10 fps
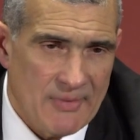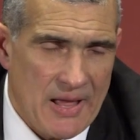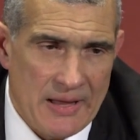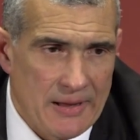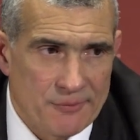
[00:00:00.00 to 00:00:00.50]

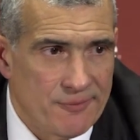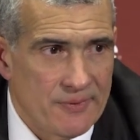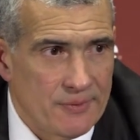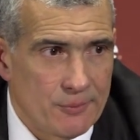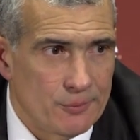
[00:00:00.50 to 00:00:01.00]
Yeah,
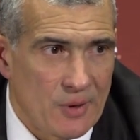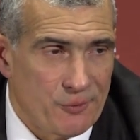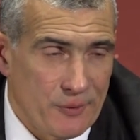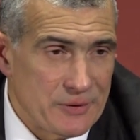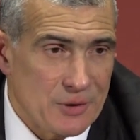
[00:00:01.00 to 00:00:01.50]
the
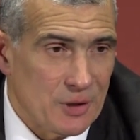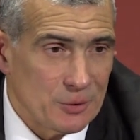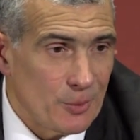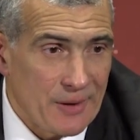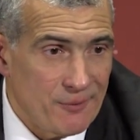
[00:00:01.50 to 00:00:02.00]
referees
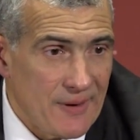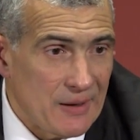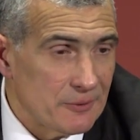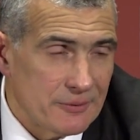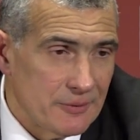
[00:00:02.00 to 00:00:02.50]
called the right
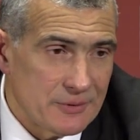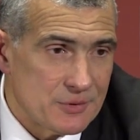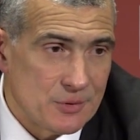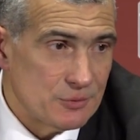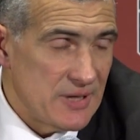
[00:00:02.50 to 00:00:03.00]
fouls.
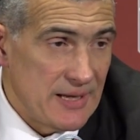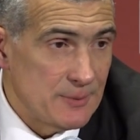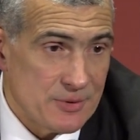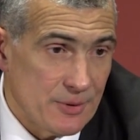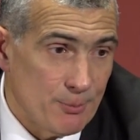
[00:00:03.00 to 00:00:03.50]
It's two
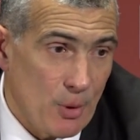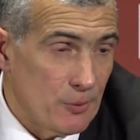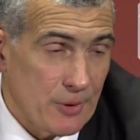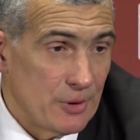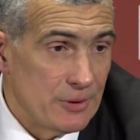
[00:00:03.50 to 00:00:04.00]
teams that are
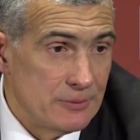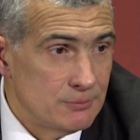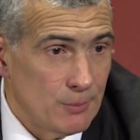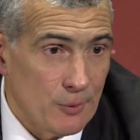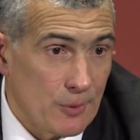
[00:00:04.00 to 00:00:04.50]
both good,
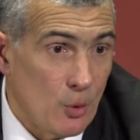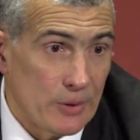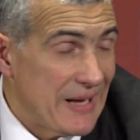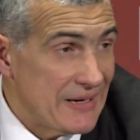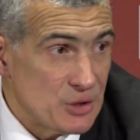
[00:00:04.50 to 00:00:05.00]
both
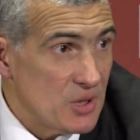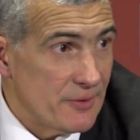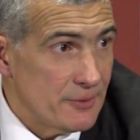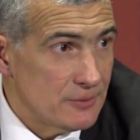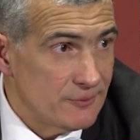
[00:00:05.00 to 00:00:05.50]
going at each
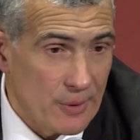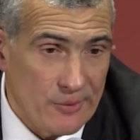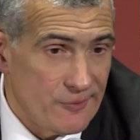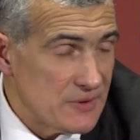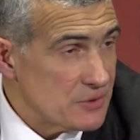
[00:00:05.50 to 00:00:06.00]
other.
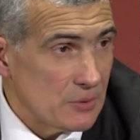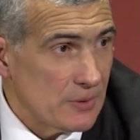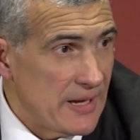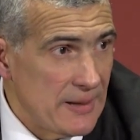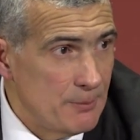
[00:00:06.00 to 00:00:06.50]
Very
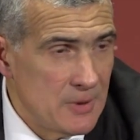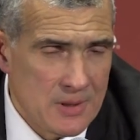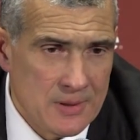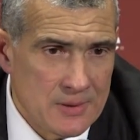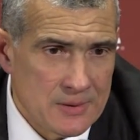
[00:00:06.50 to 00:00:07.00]
physical game.
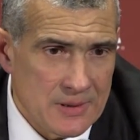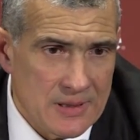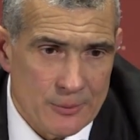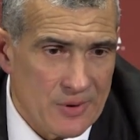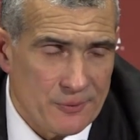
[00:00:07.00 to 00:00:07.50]

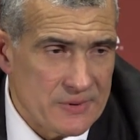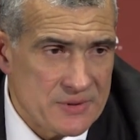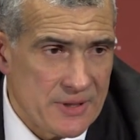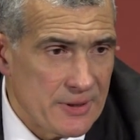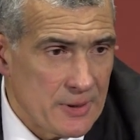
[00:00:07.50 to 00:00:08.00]

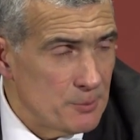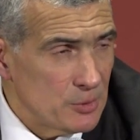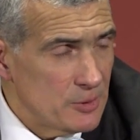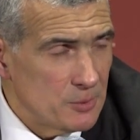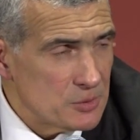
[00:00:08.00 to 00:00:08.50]
Referees did an
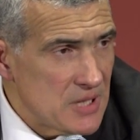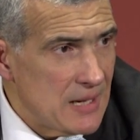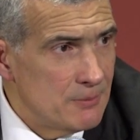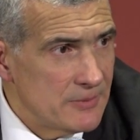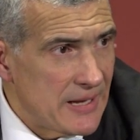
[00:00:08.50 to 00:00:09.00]
unbelievable
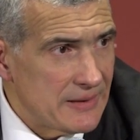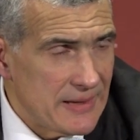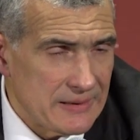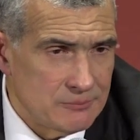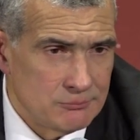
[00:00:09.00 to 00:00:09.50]
job.
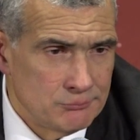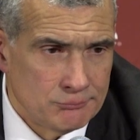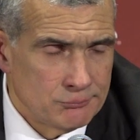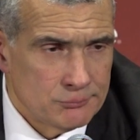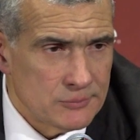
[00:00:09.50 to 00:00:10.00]
That's
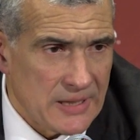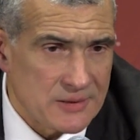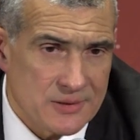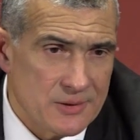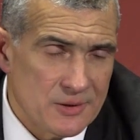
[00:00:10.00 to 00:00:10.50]

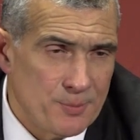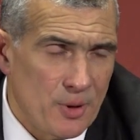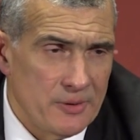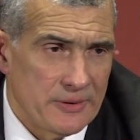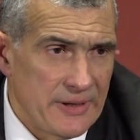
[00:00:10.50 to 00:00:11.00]

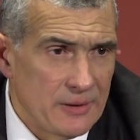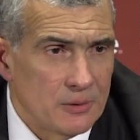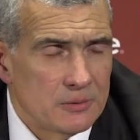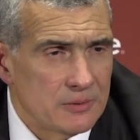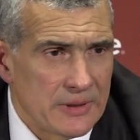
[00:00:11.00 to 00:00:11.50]
part of the
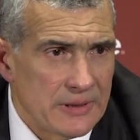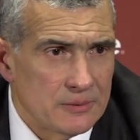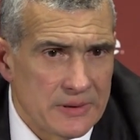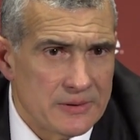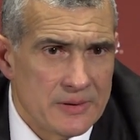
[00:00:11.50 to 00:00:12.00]
deal, you
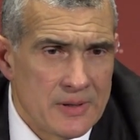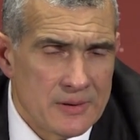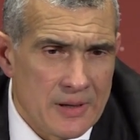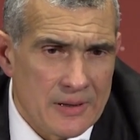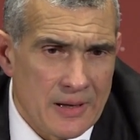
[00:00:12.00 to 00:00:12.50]
know.
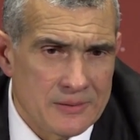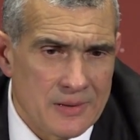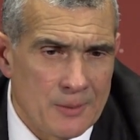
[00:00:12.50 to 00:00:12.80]
I